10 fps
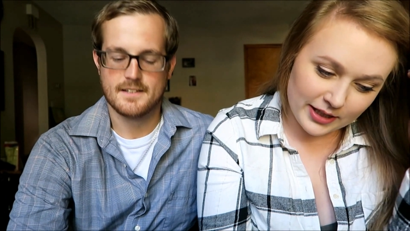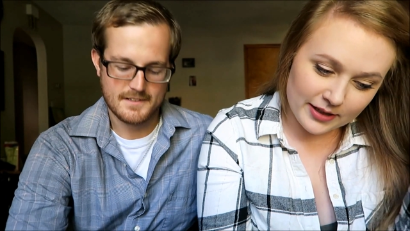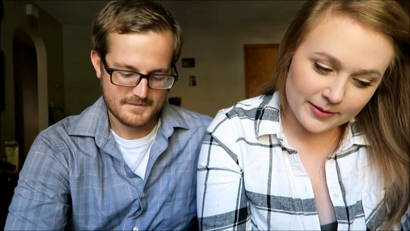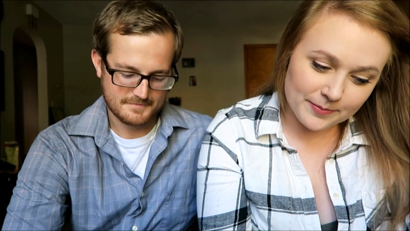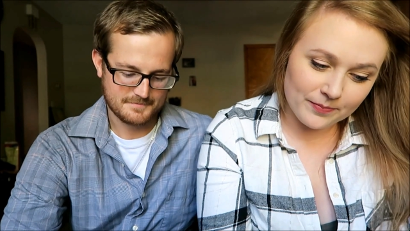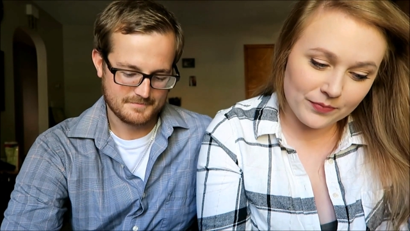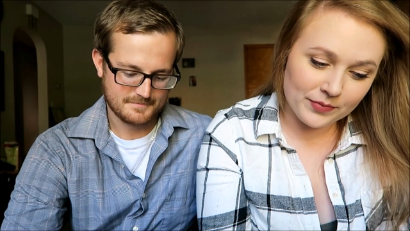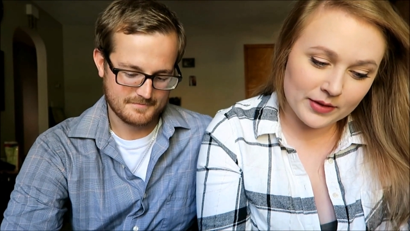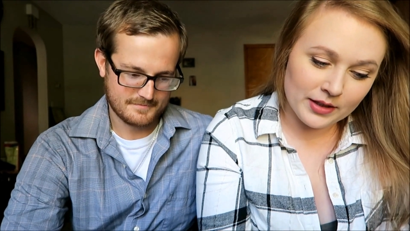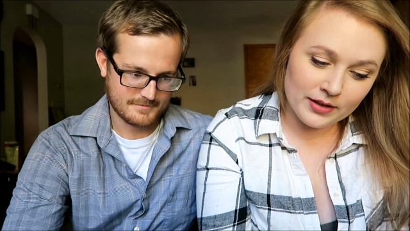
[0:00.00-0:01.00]
Speaker 1: Okay.
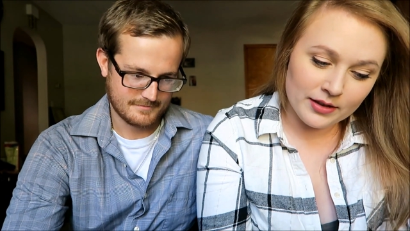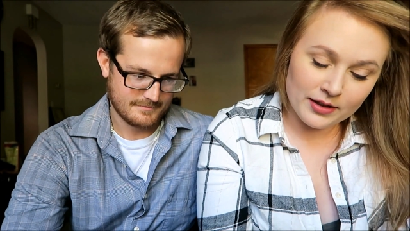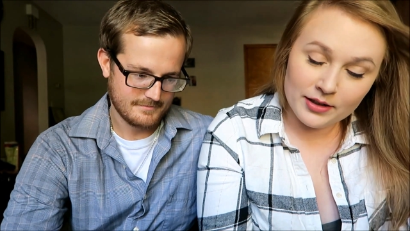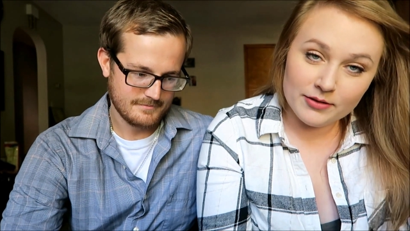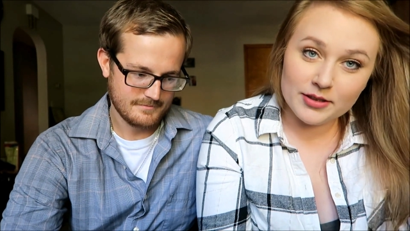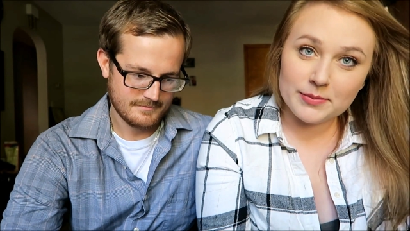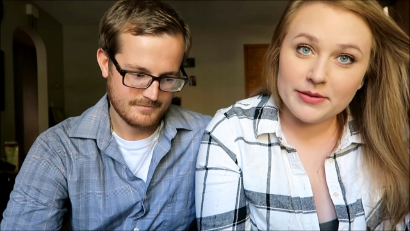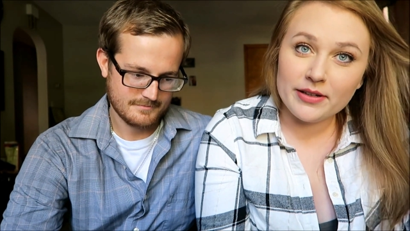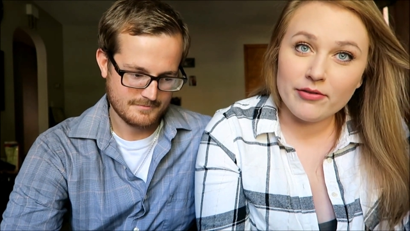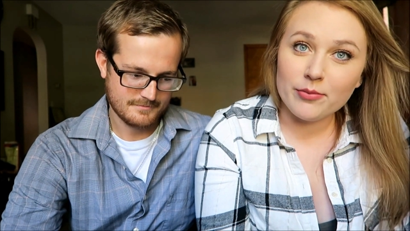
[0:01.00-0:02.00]
What's my
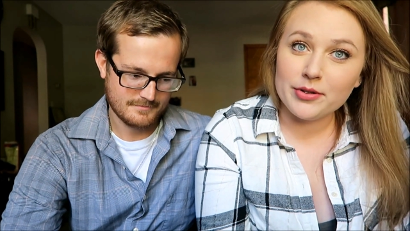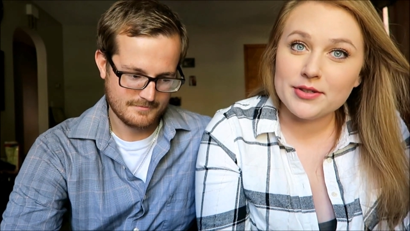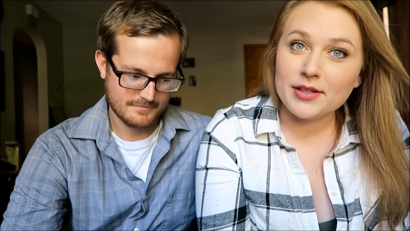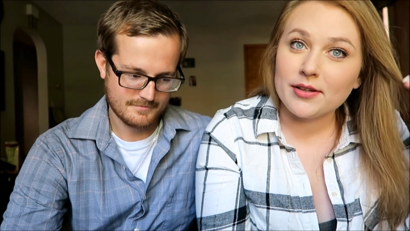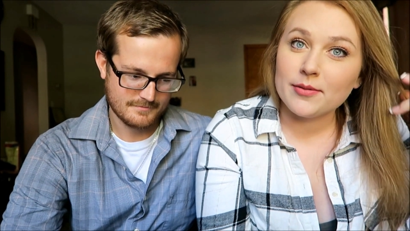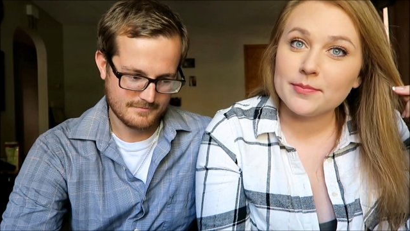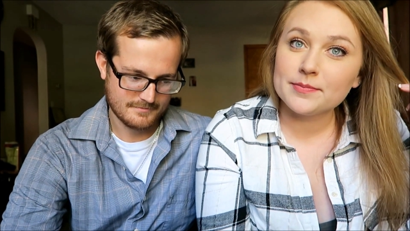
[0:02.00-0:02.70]
favorite music?